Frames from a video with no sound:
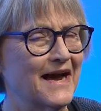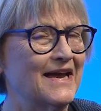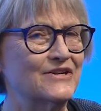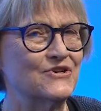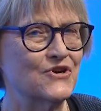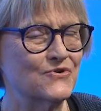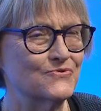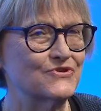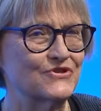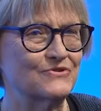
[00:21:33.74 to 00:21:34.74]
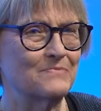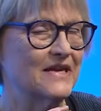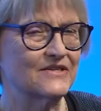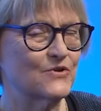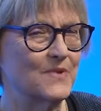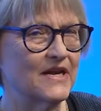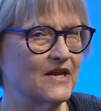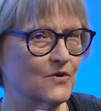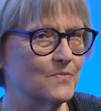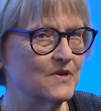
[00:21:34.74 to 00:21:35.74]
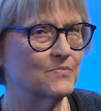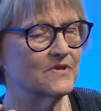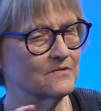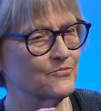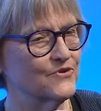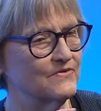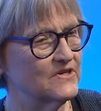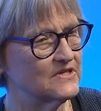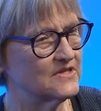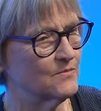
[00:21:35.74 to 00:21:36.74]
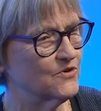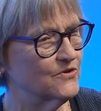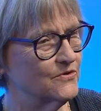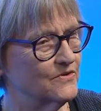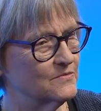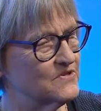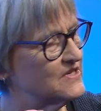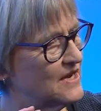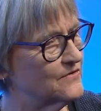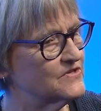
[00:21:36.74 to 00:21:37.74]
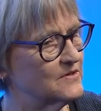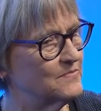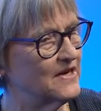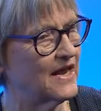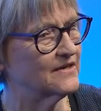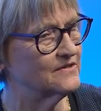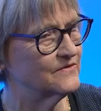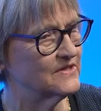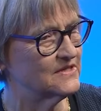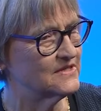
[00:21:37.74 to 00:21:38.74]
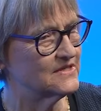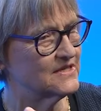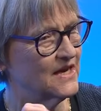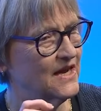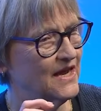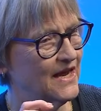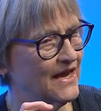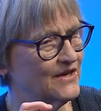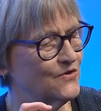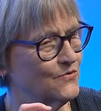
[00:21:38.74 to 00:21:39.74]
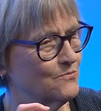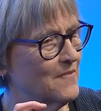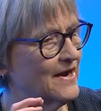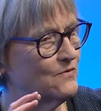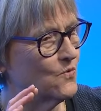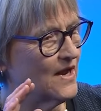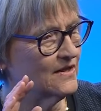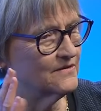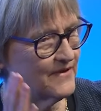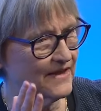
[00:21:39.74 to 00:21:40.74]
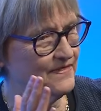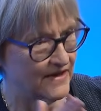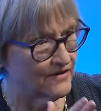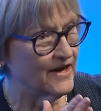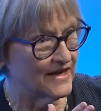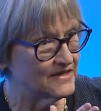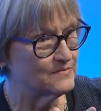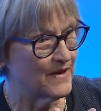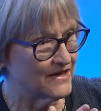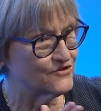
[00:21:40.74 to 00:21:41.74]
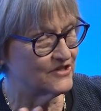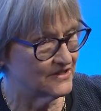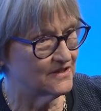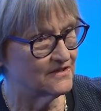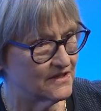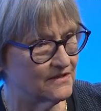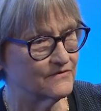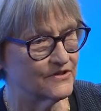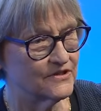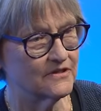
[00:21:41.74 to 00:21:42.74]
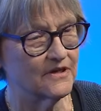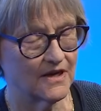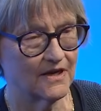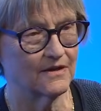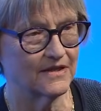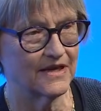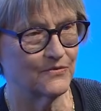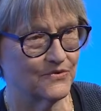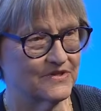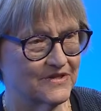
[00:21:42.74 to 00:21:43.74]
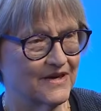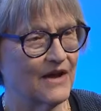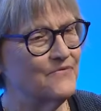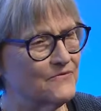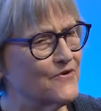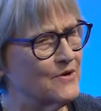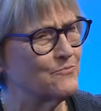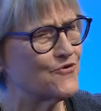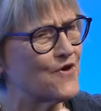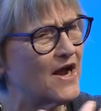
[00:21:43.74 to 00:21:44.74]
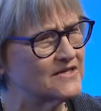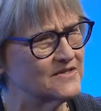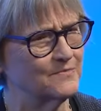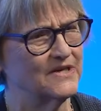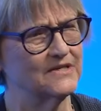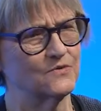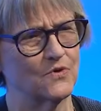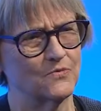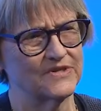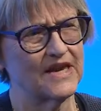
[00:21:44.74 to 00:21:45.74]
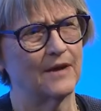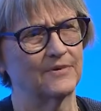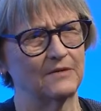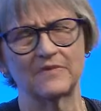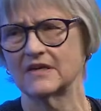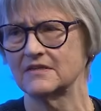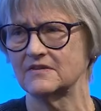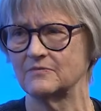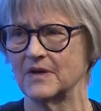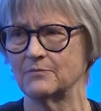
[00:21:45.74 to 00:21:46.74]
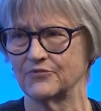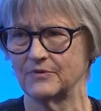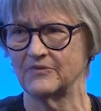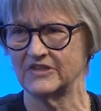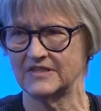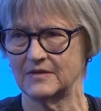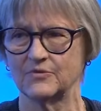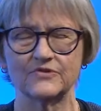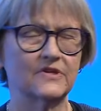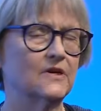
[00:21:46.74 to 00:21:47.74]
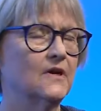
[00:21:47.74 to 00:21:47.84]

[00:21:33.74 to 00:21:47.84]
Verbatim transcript: I had known, met so many young people the previous summer who themselves had been activists and who might well have had their heads bashed in on television. It was, I felt very proximate to what was happening because of my previous summer's